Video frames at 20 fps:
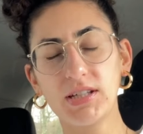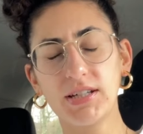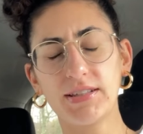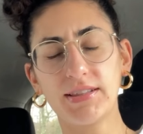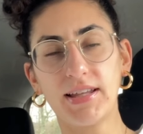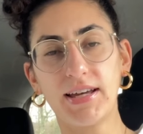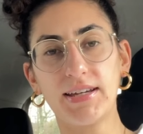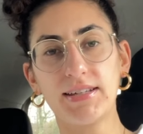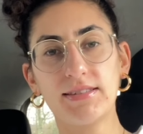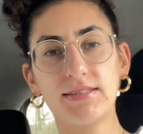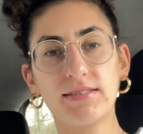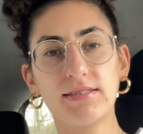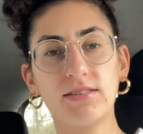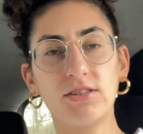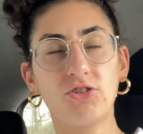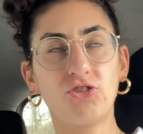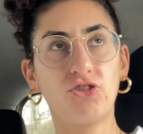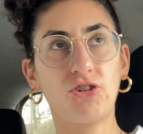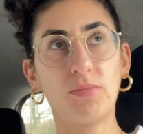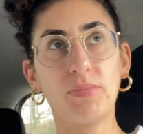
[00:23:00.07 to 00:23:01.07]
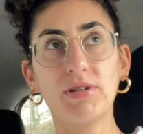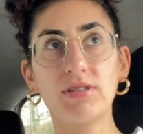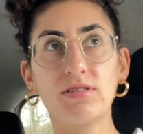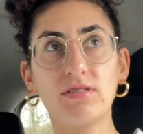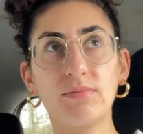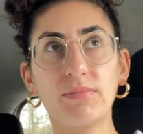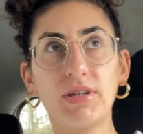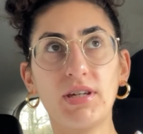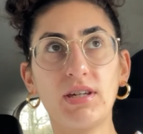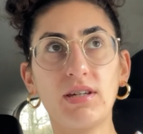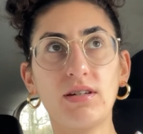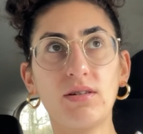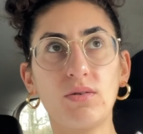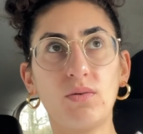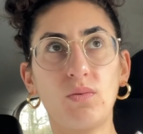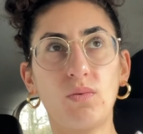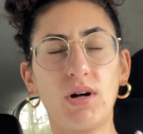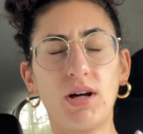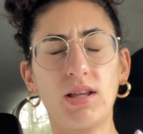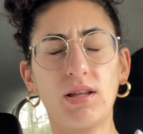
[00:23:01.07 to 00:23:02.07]
and like ship it to me
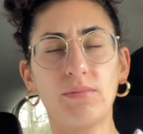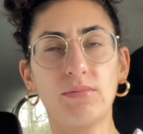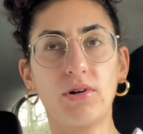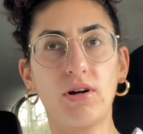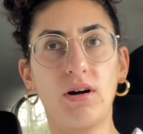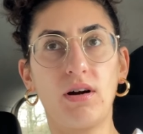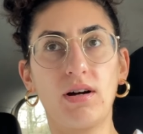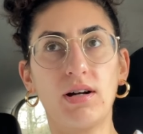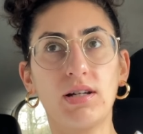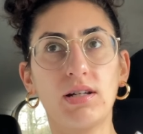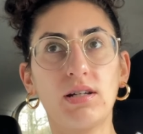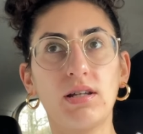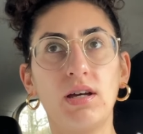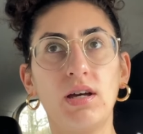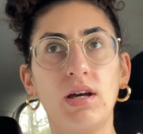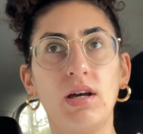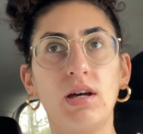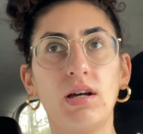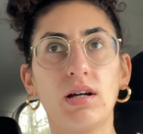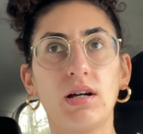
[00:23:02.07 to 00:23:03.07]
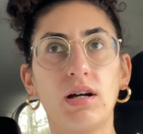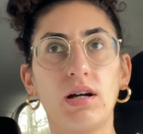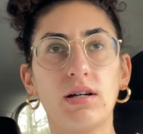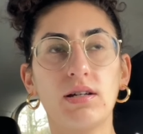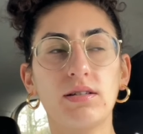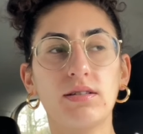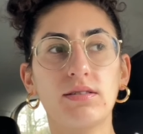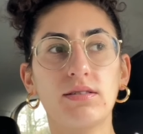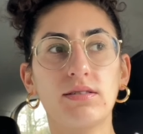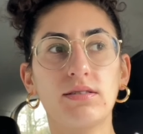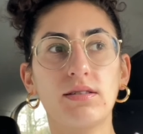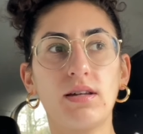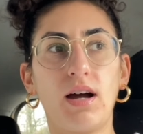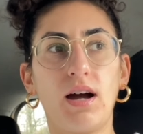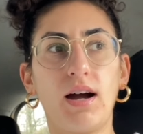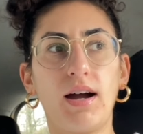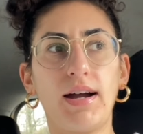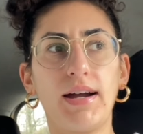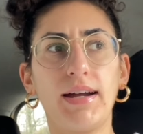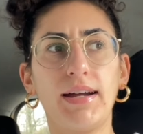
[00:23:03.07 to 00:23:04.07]
while I'm gone because
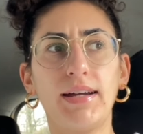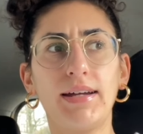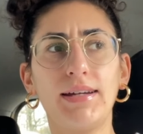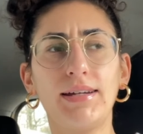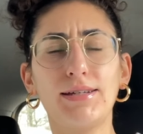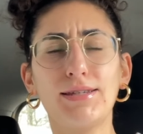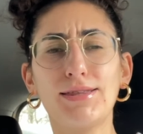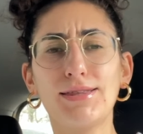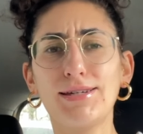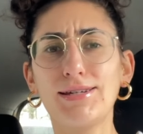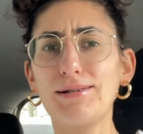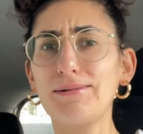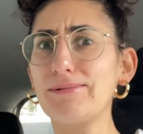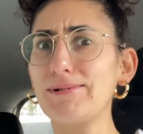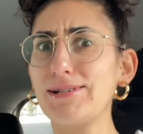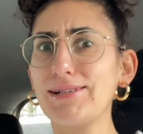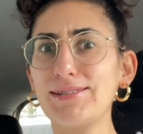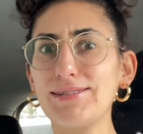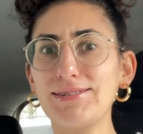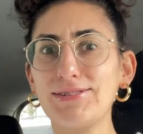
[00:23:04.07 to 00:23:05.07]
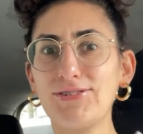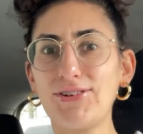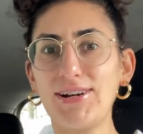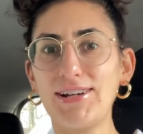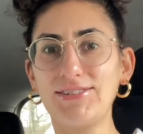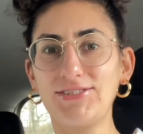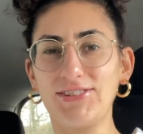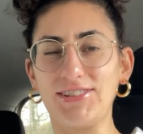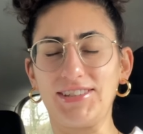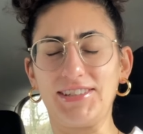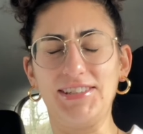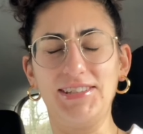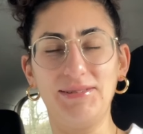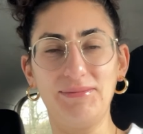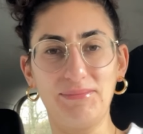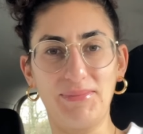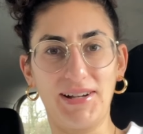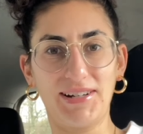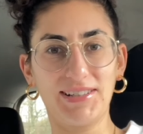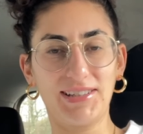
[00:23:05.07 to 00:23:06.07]
I think I'm gonna try and just keep
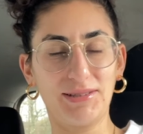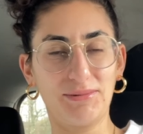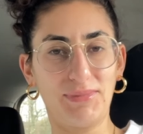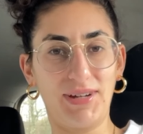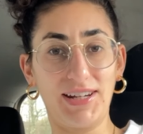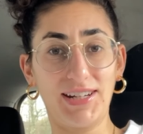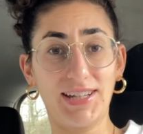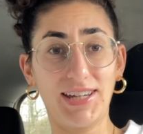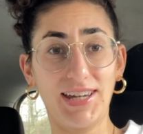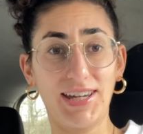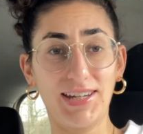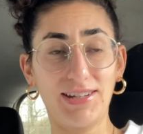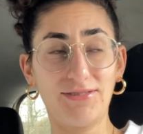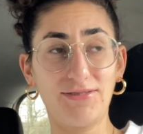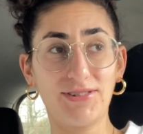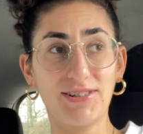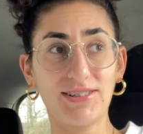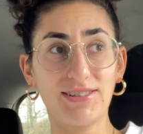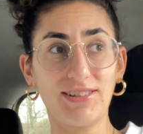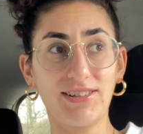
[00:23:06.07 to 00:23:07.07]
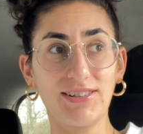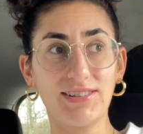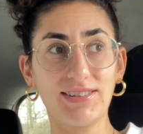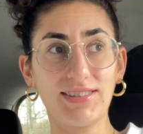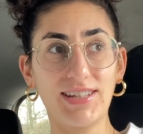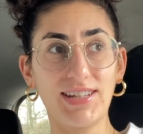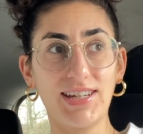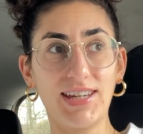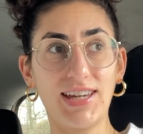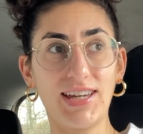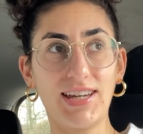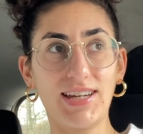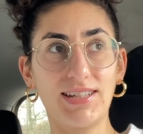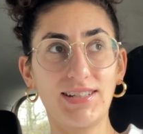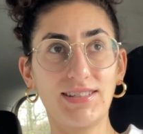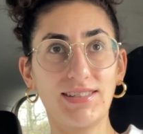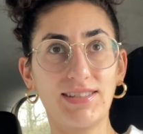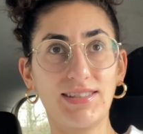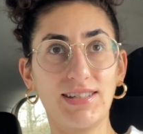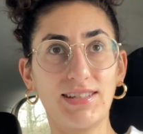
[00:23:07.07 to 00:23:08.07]
Maryland Medicaid for as long as I
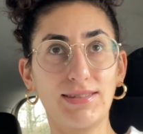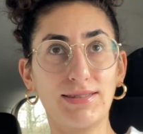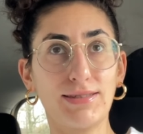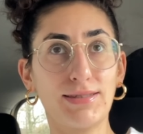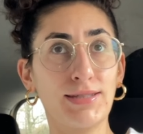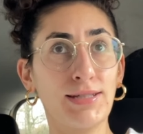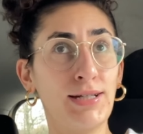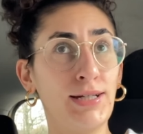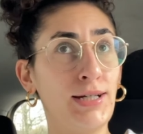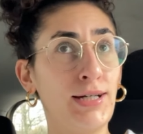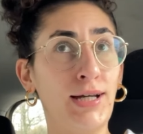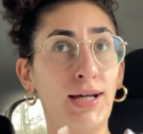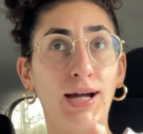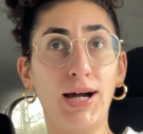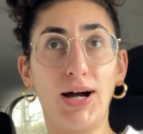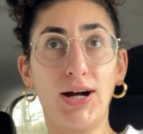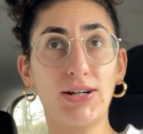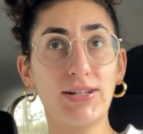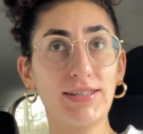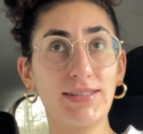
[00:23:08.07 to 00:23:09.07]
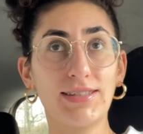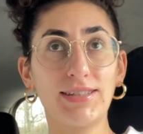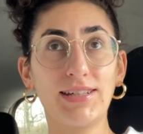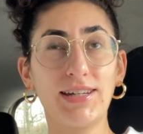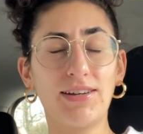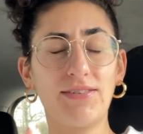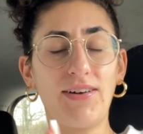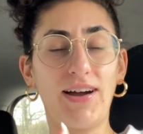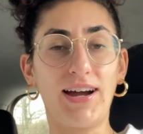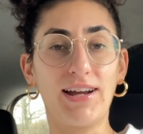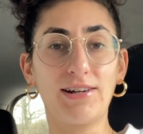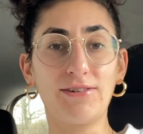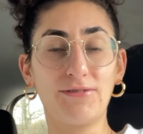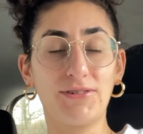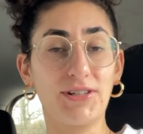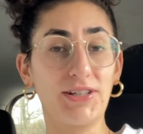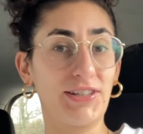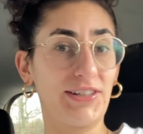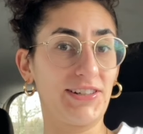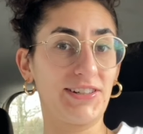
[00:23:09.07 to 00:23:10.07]
can since honestly I've had it
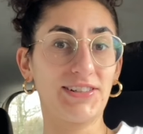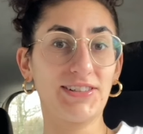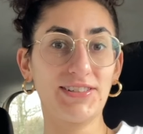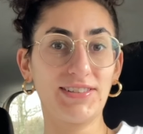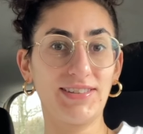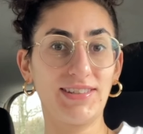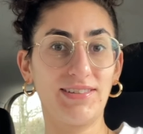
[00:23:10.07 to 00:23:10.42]
for years